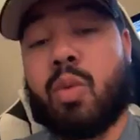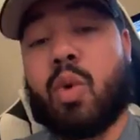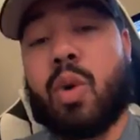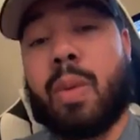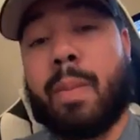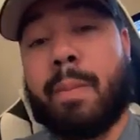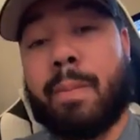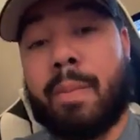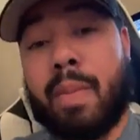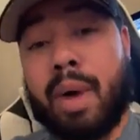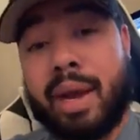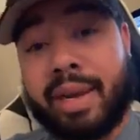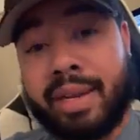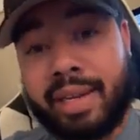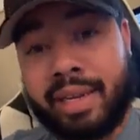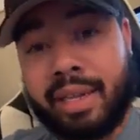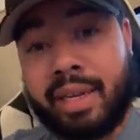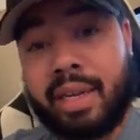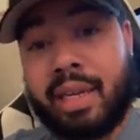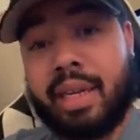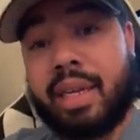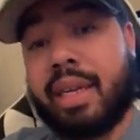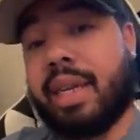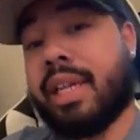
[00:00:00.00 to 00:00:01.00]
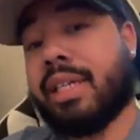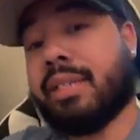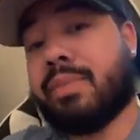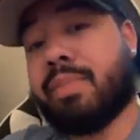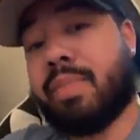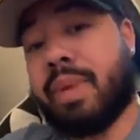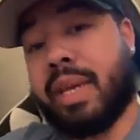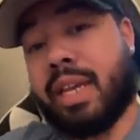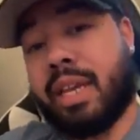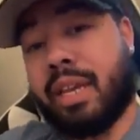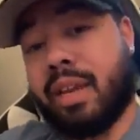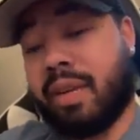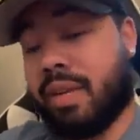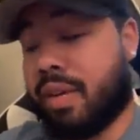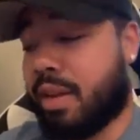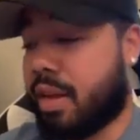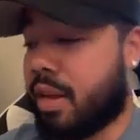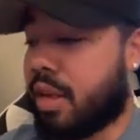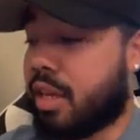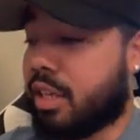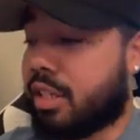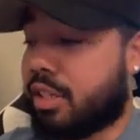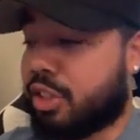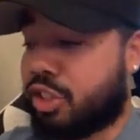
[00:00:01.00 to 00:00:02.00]
money is being
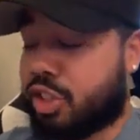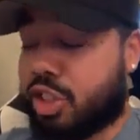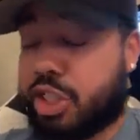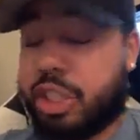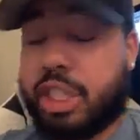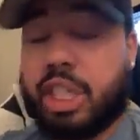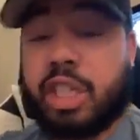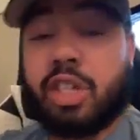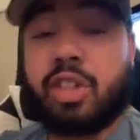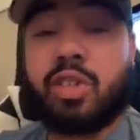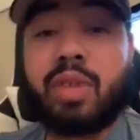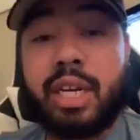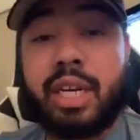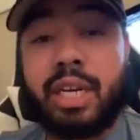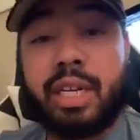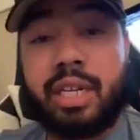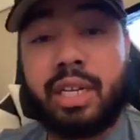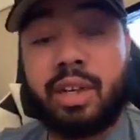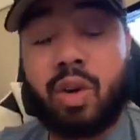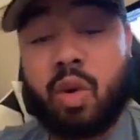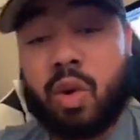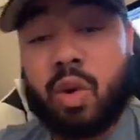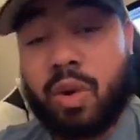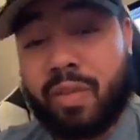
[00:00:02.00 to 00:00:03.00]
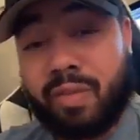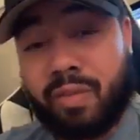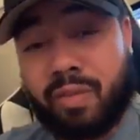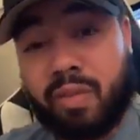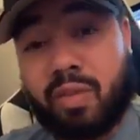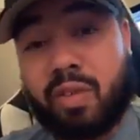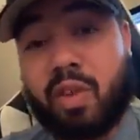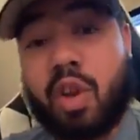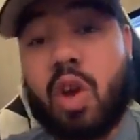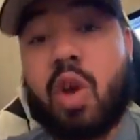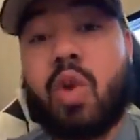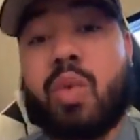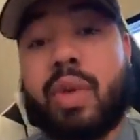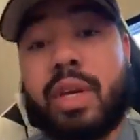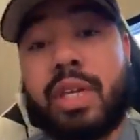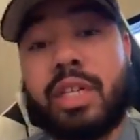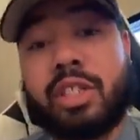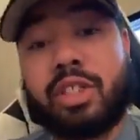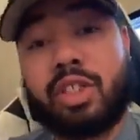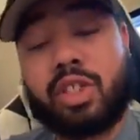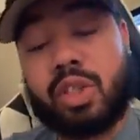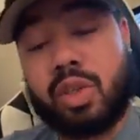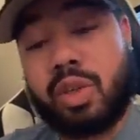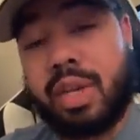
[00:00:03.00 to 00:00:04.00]
generated or flowing
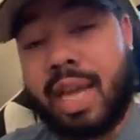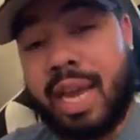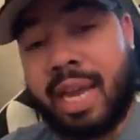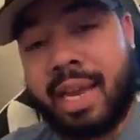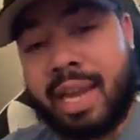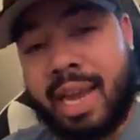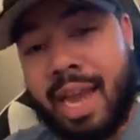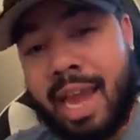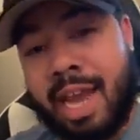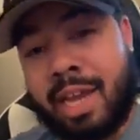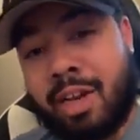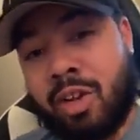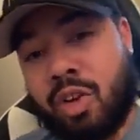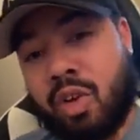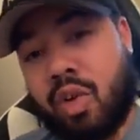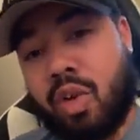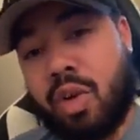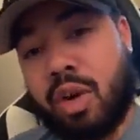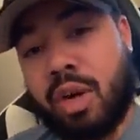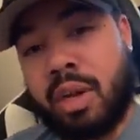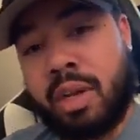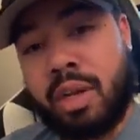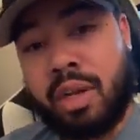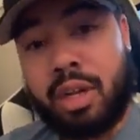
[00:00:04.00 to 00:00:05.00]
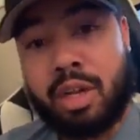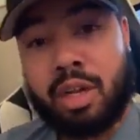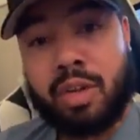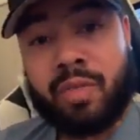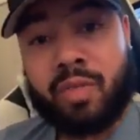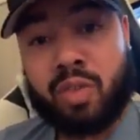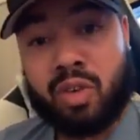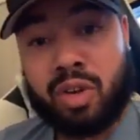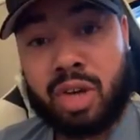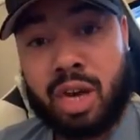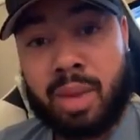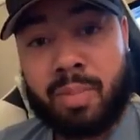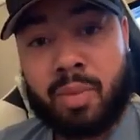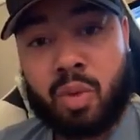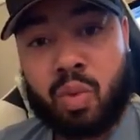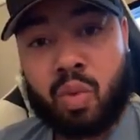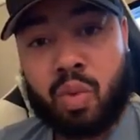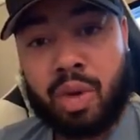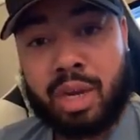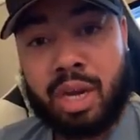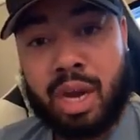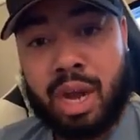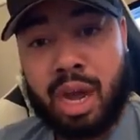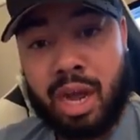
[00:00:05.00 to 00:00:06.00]
to that category. For
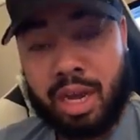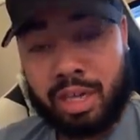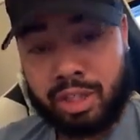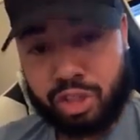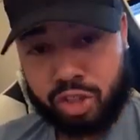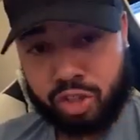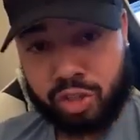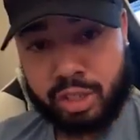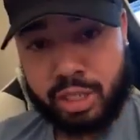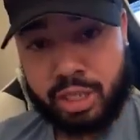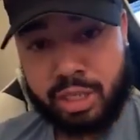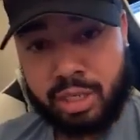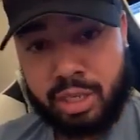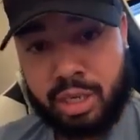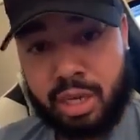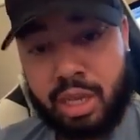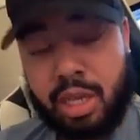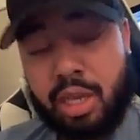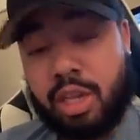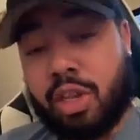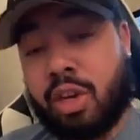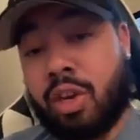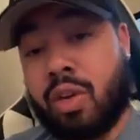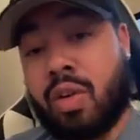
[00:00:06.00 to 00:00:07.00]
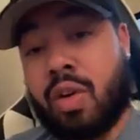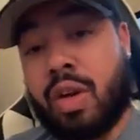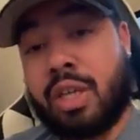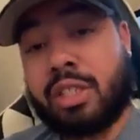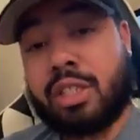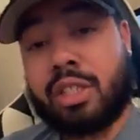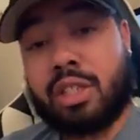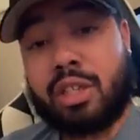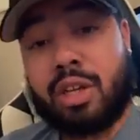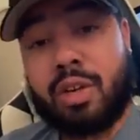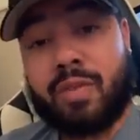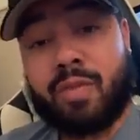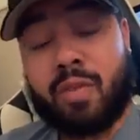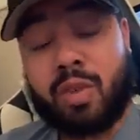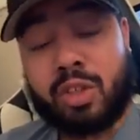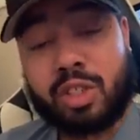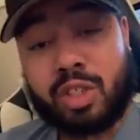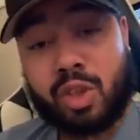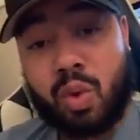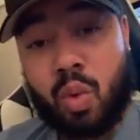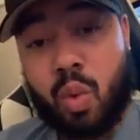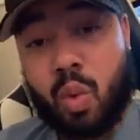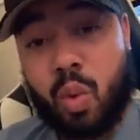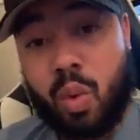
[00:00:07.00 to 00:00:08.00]
#100, you're going to look for
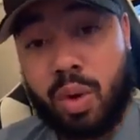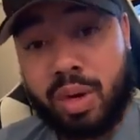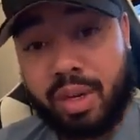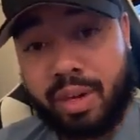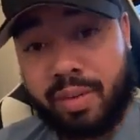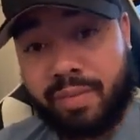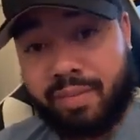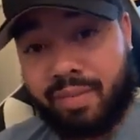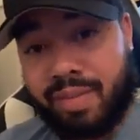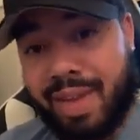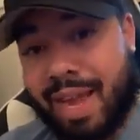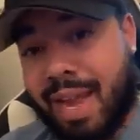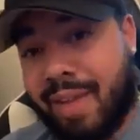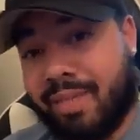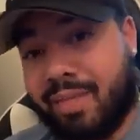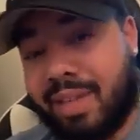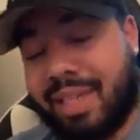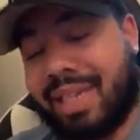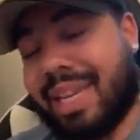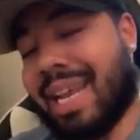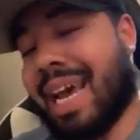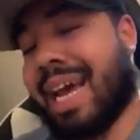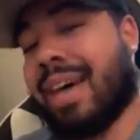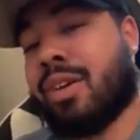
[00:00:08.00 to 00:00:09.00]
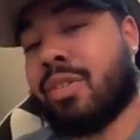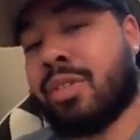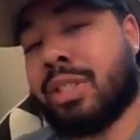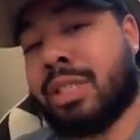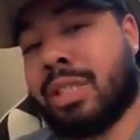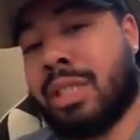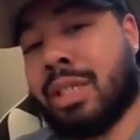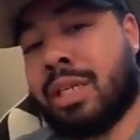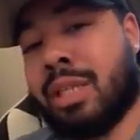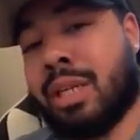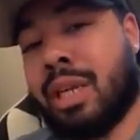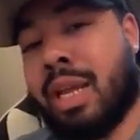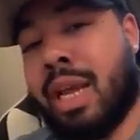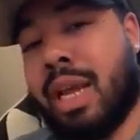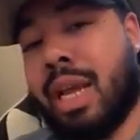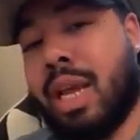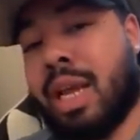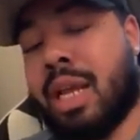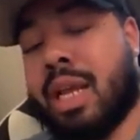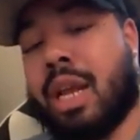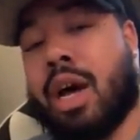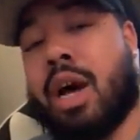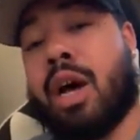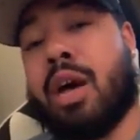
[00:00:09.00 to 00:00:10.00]
25,000
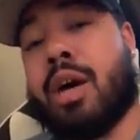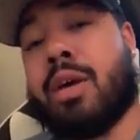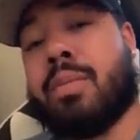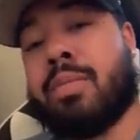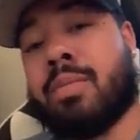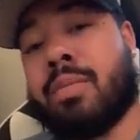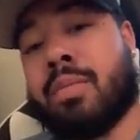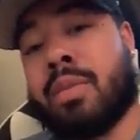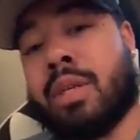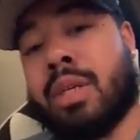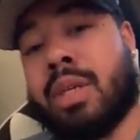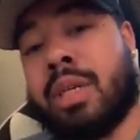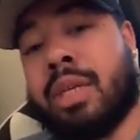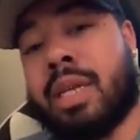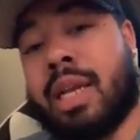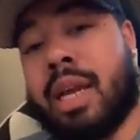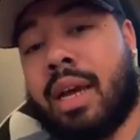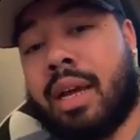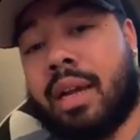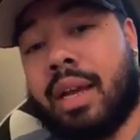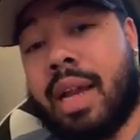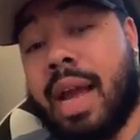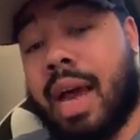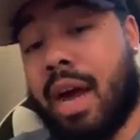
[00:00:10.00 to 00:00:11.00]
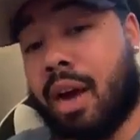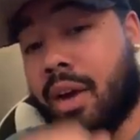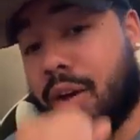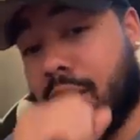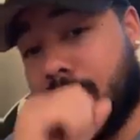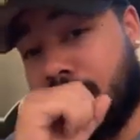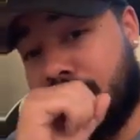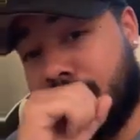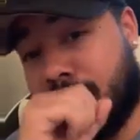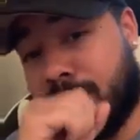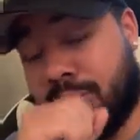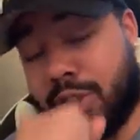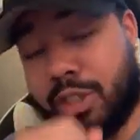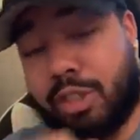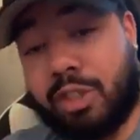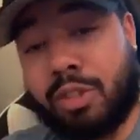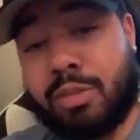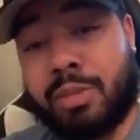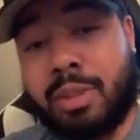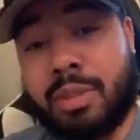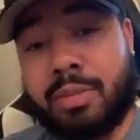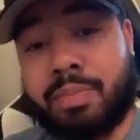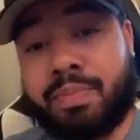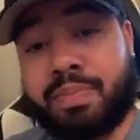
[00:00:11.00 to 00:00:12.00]
and up. Now, excuse me,